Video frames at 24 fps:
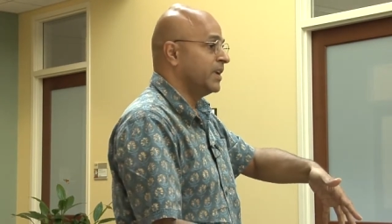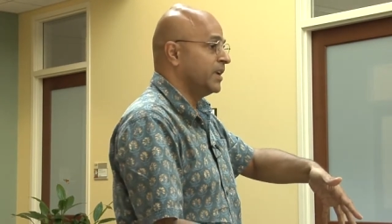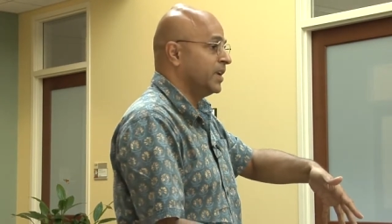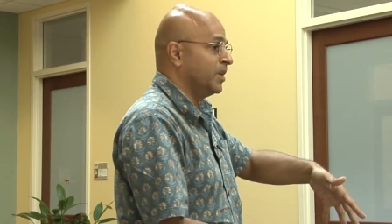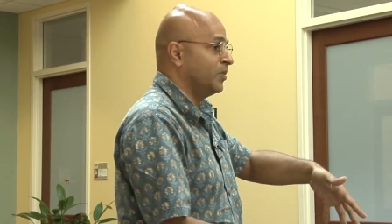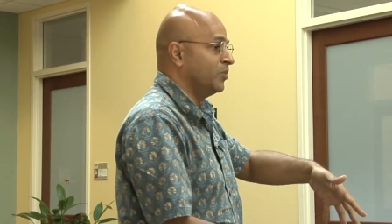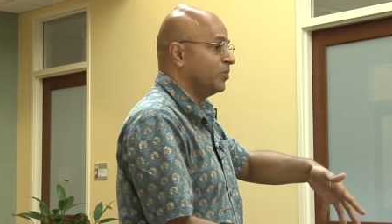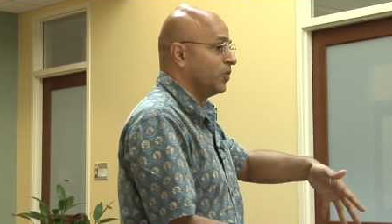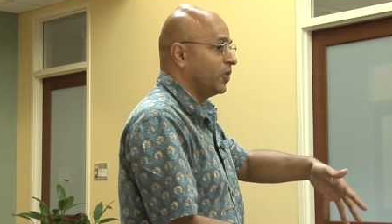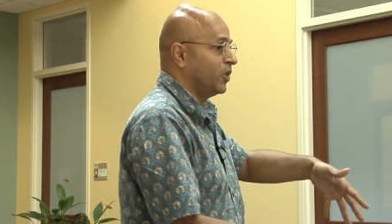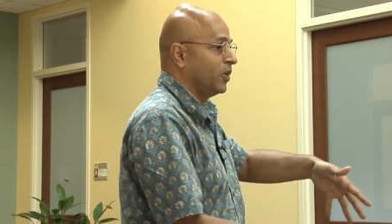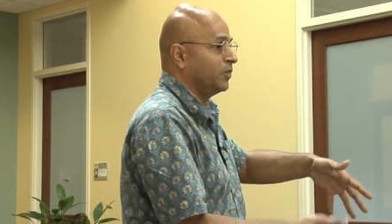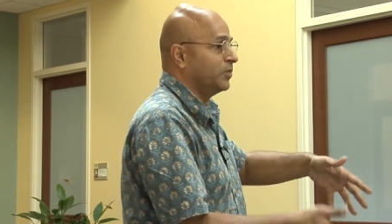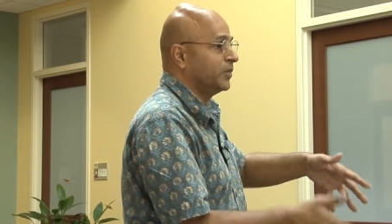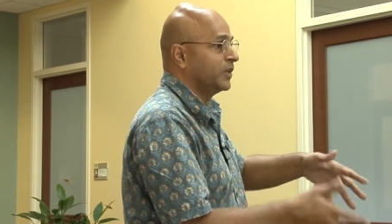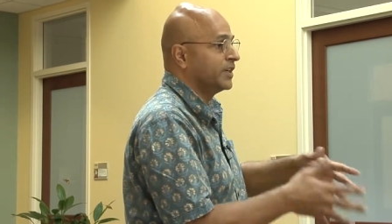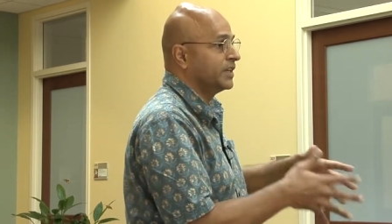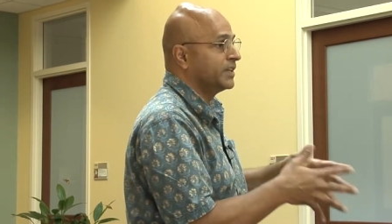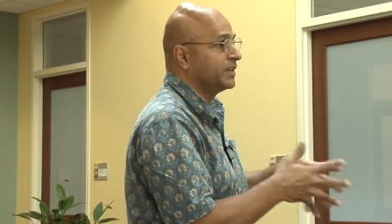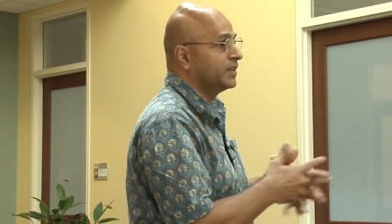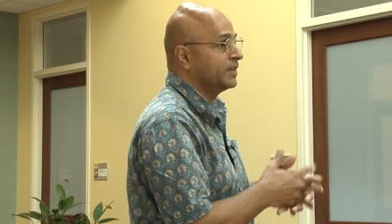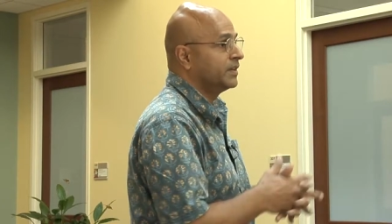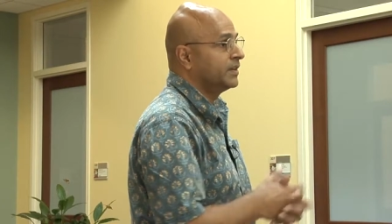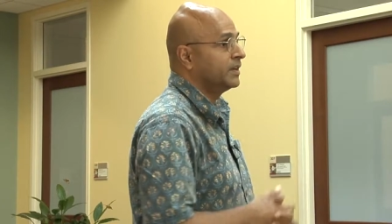
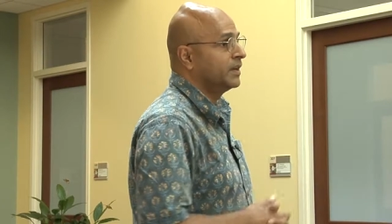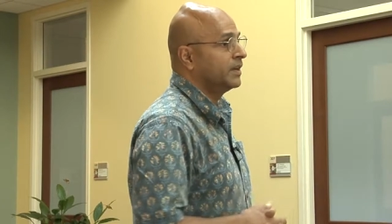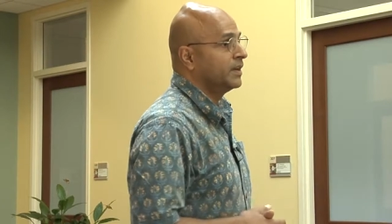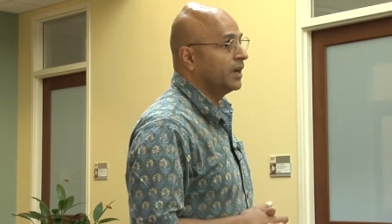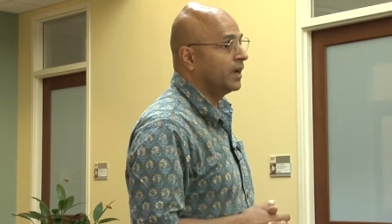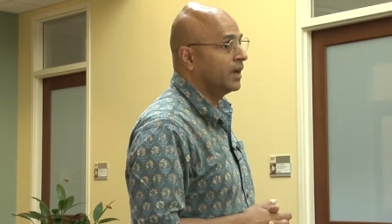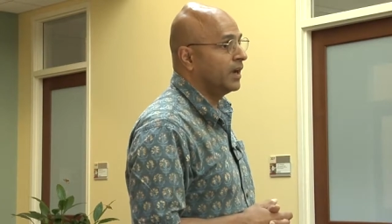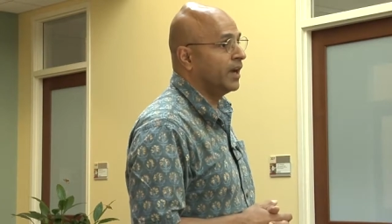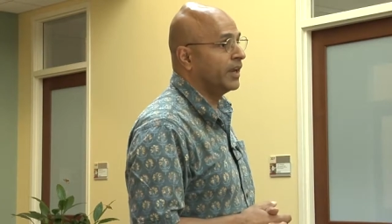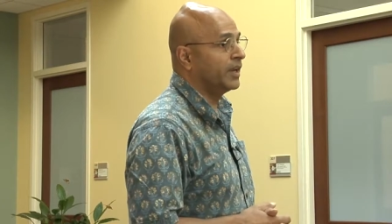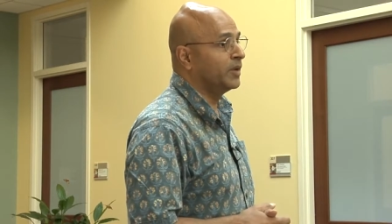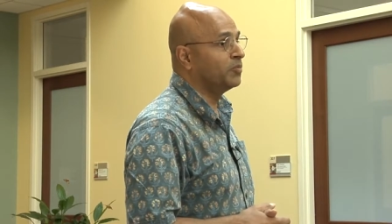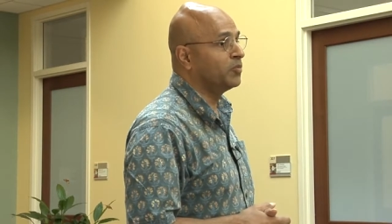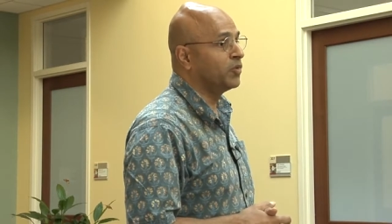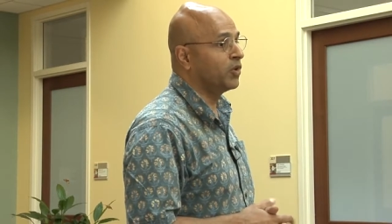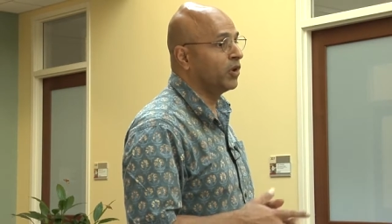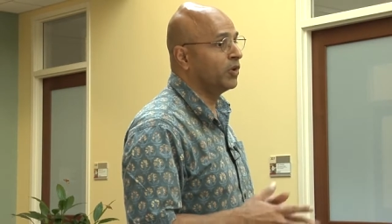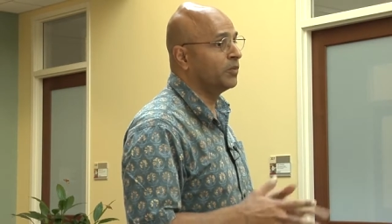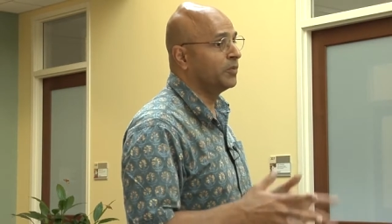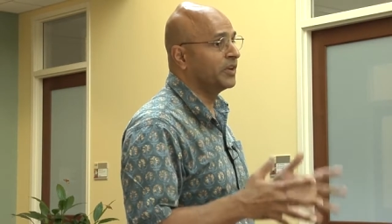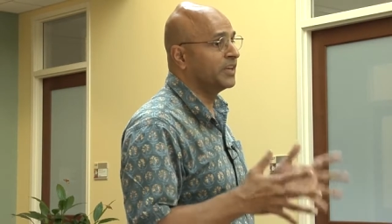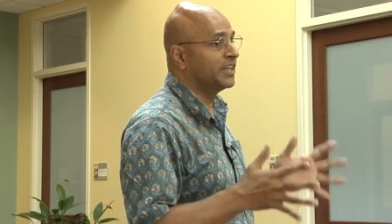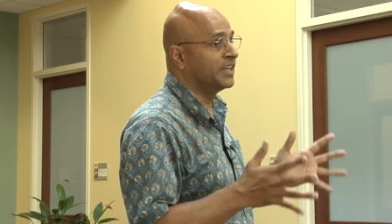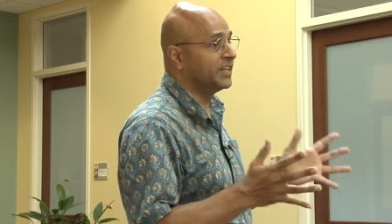employment,
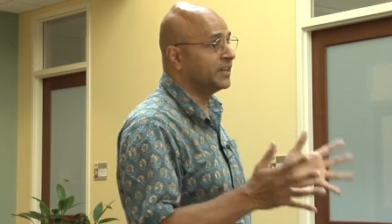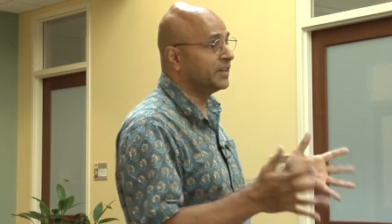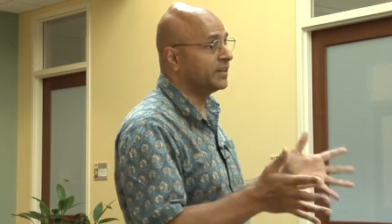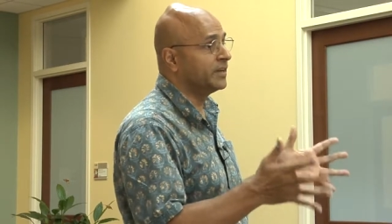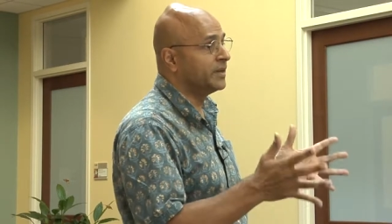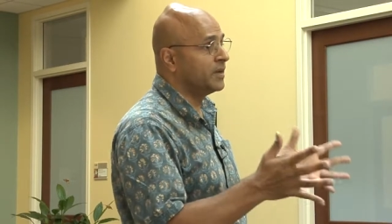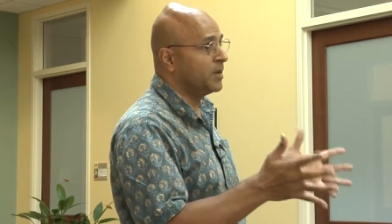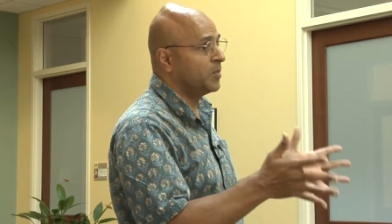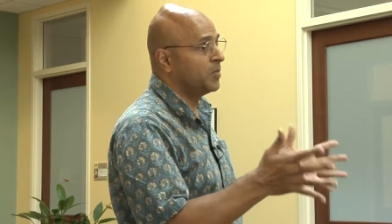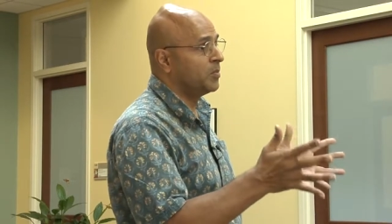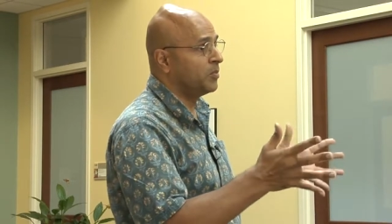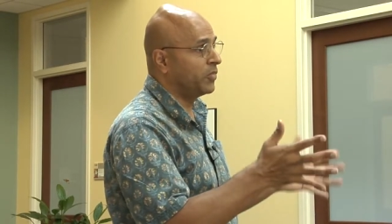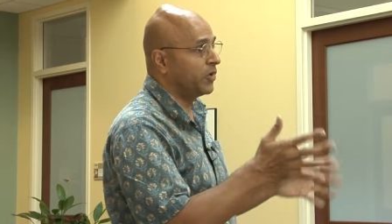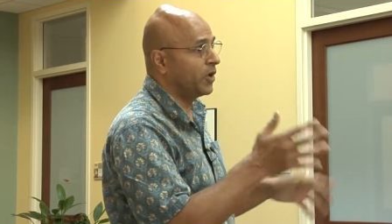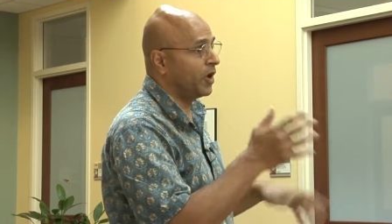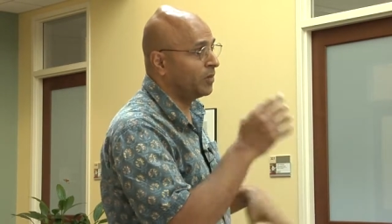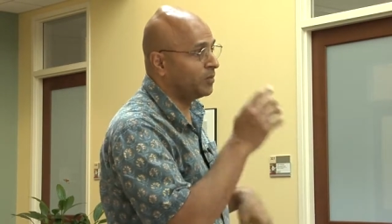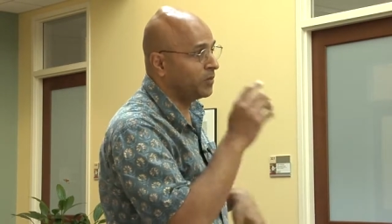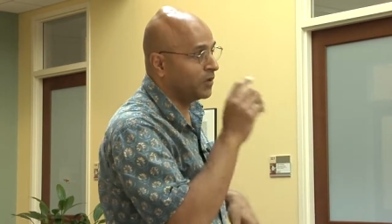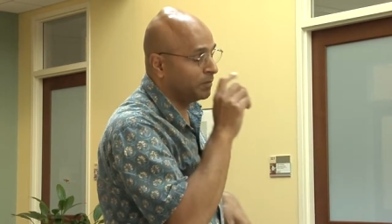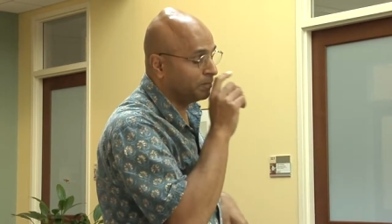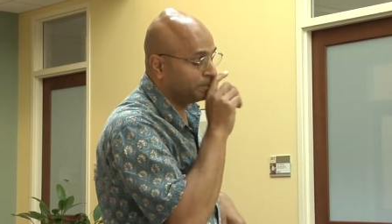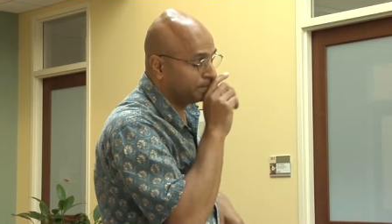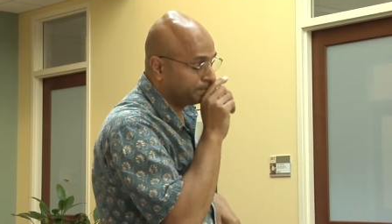unemployment
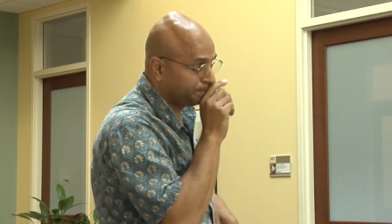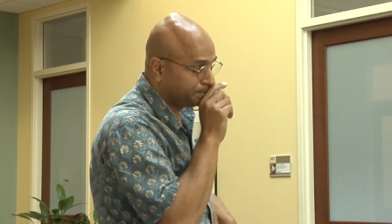problem.